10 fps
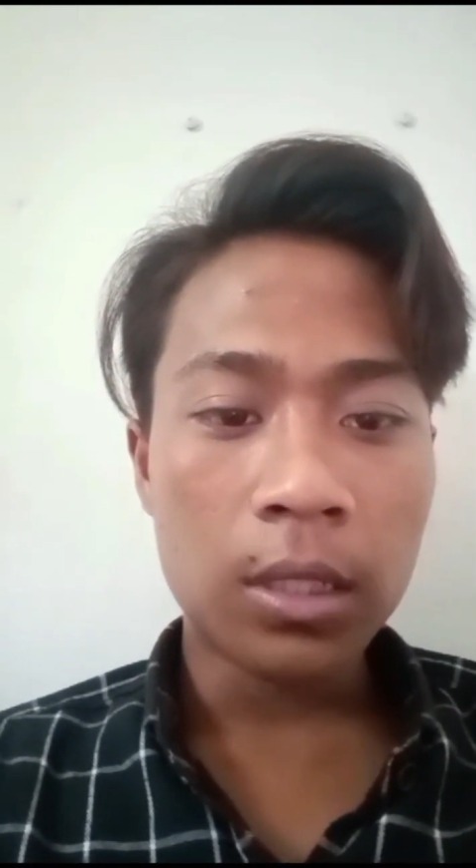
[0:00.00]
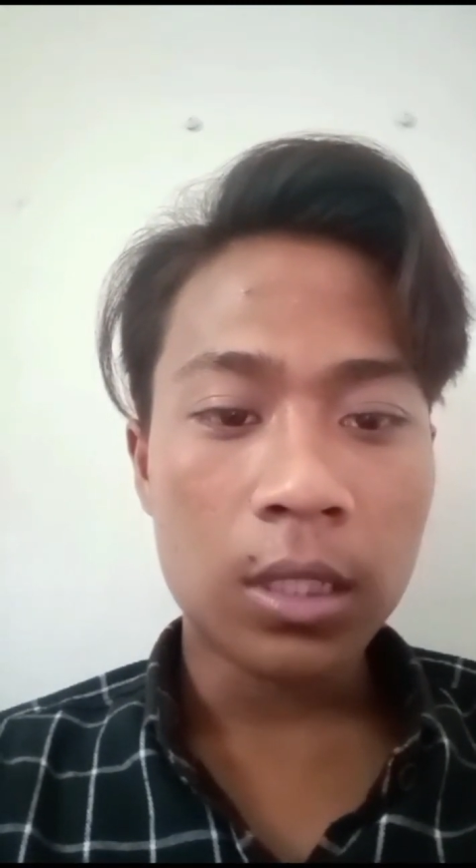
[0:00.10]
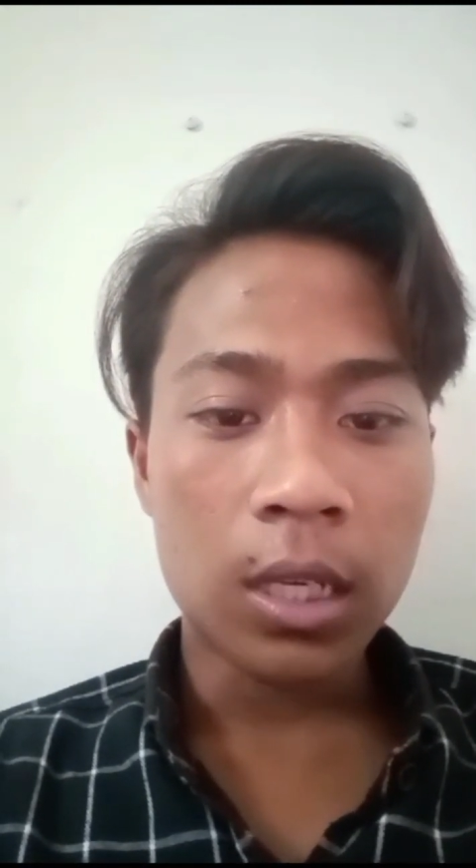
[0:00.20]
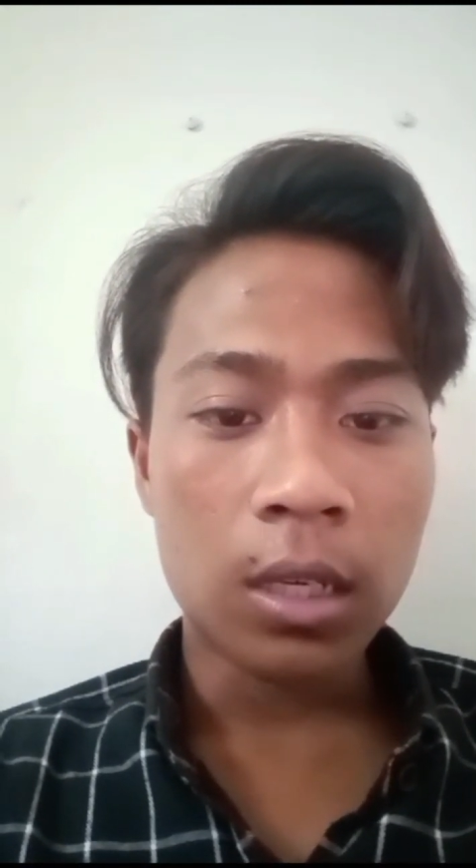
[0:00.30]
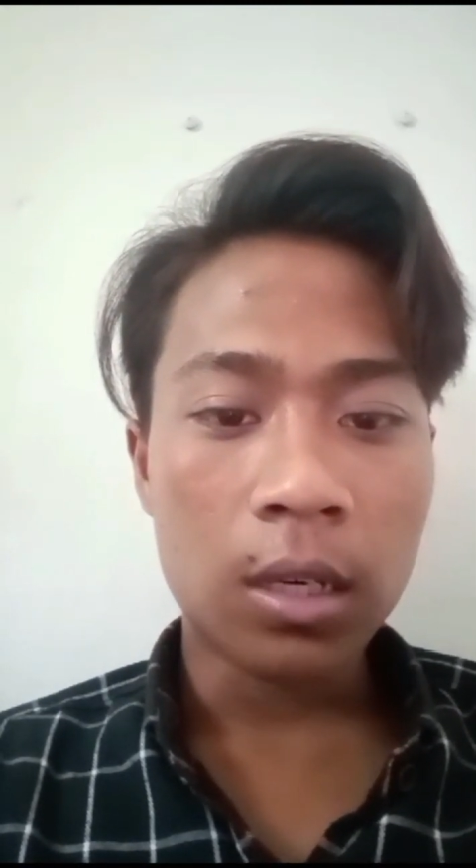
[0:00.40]

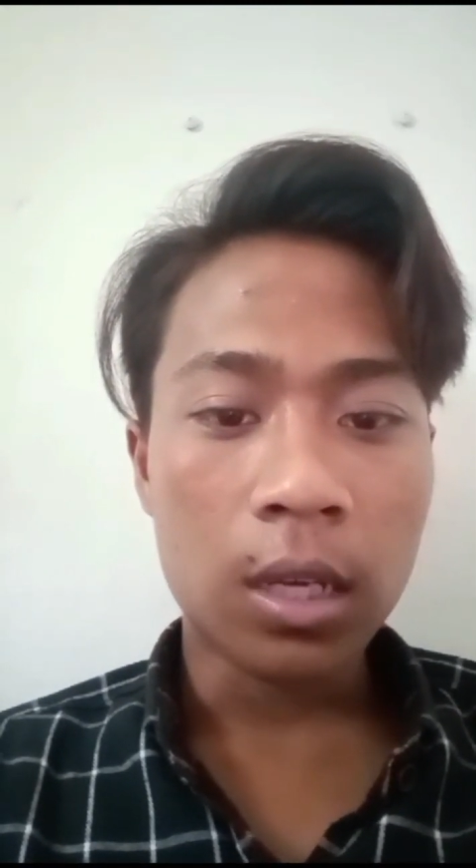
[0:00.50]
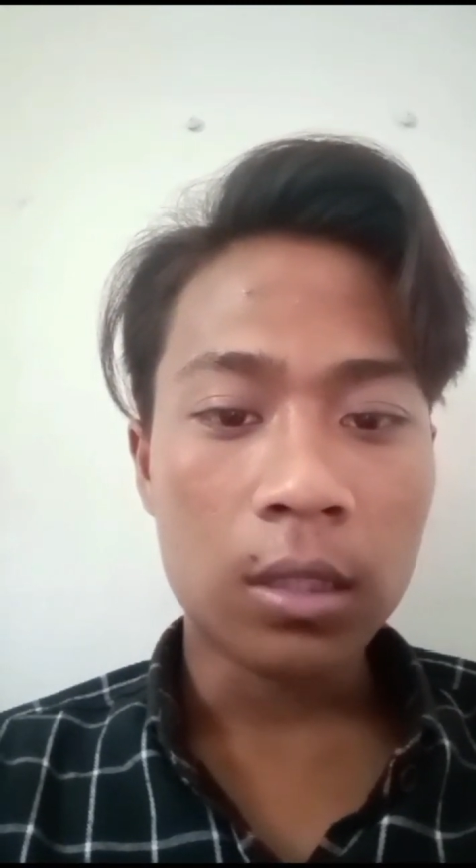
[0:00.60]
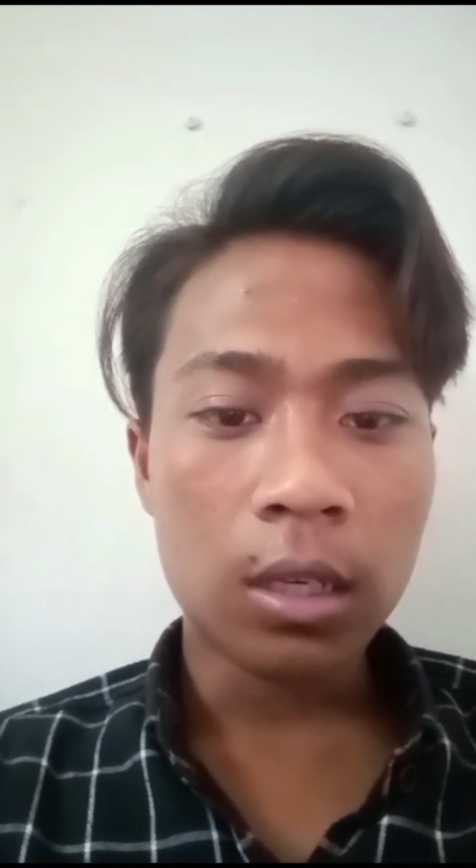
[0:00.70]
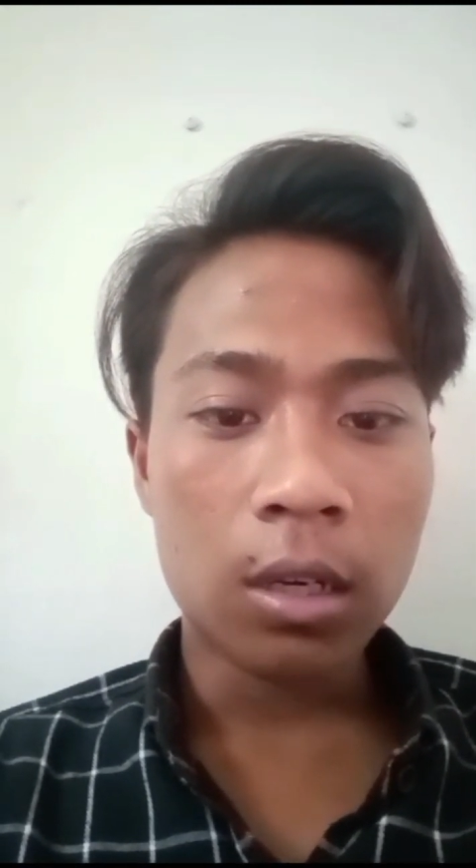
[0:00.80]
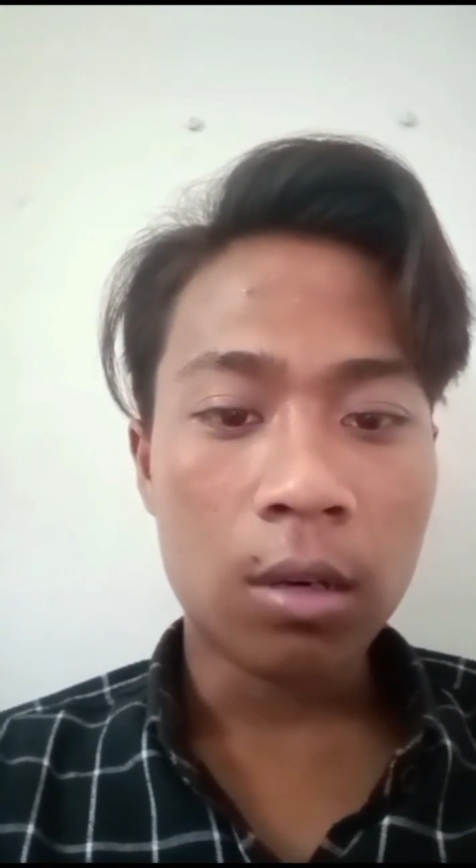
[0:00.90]
and
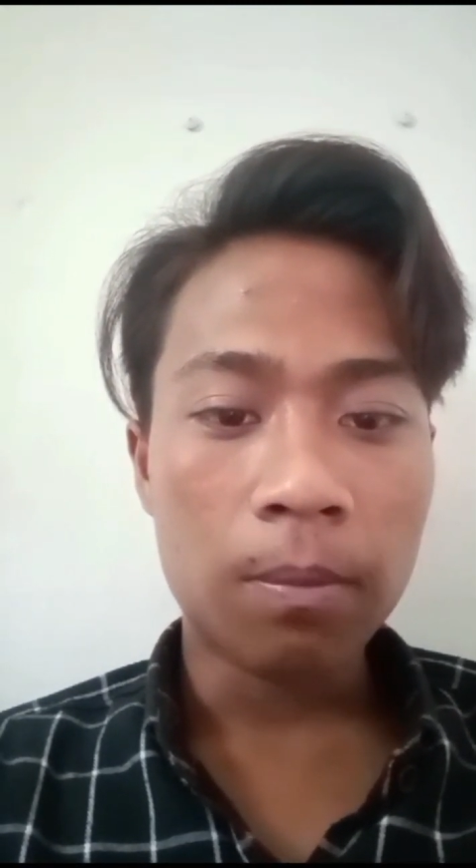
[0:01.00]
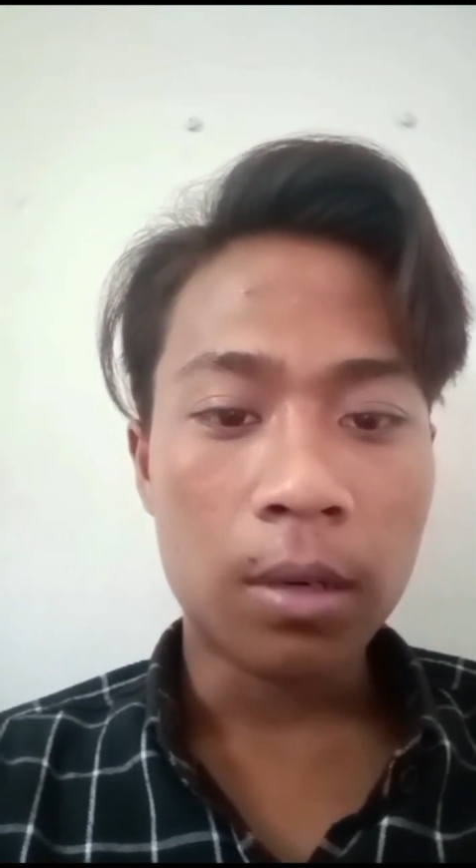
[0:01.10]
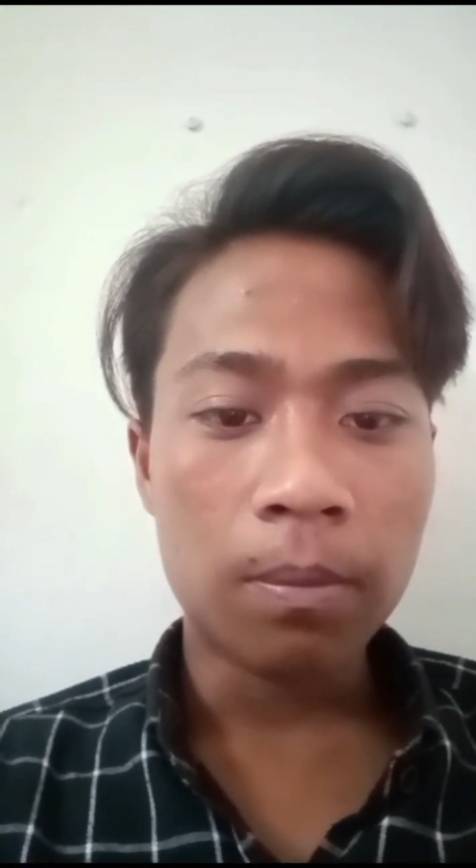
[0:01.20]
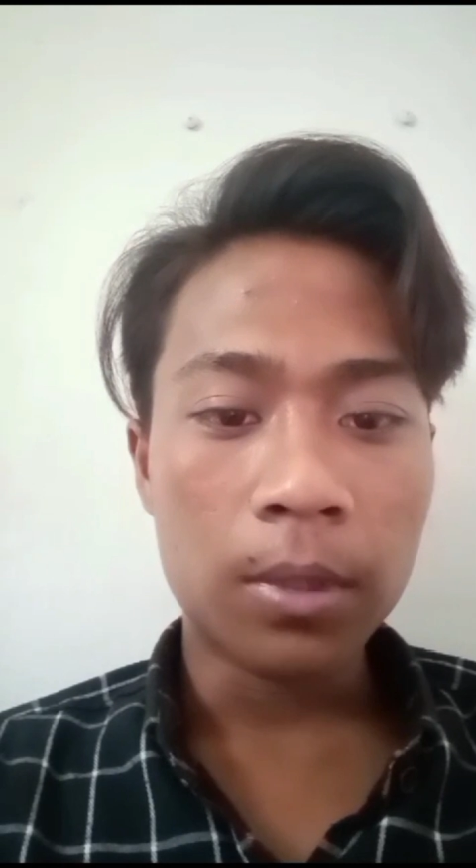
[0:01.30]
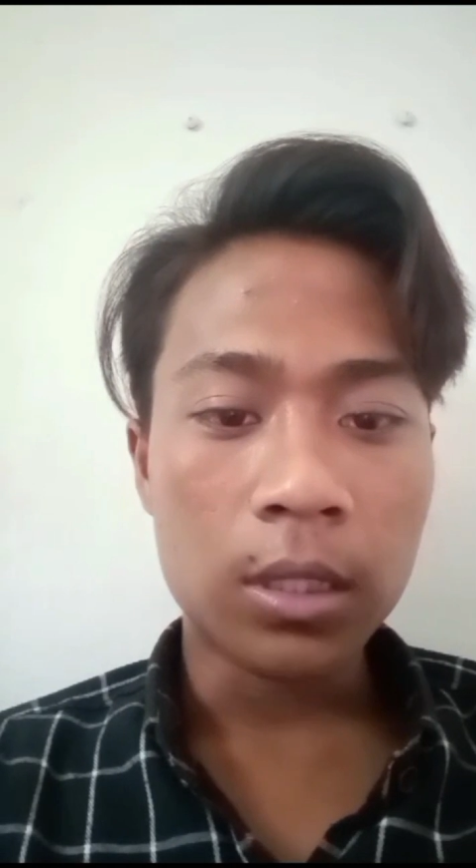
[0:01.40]
conducted on
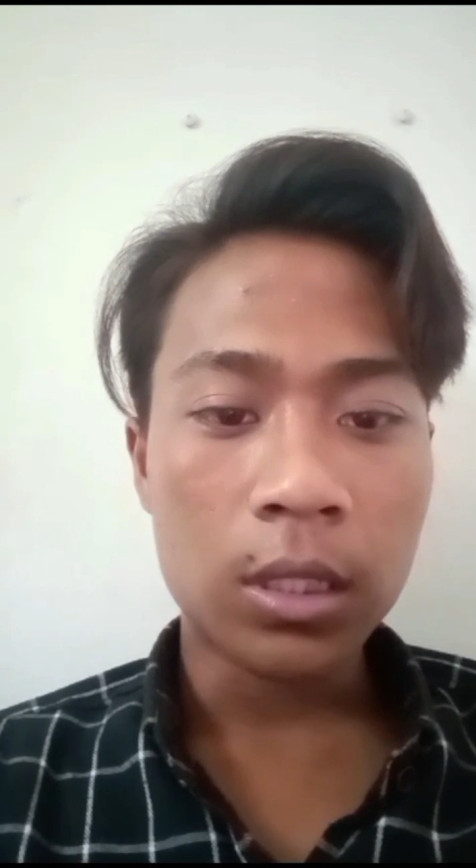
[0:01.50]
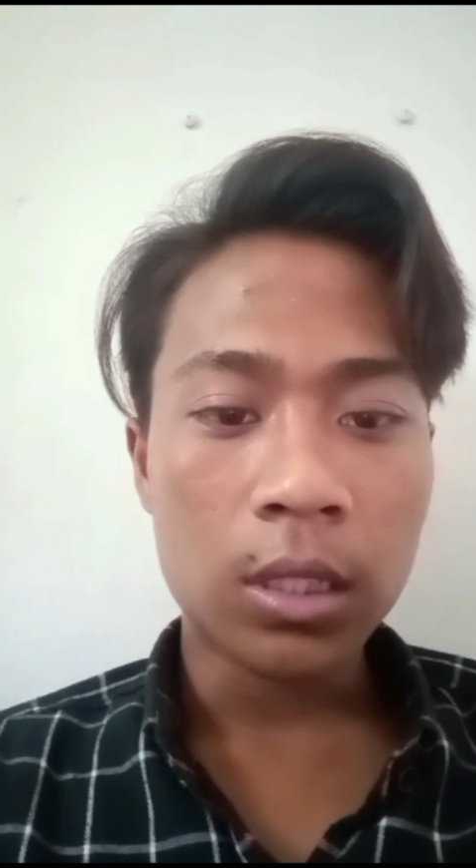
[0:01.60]
purpose.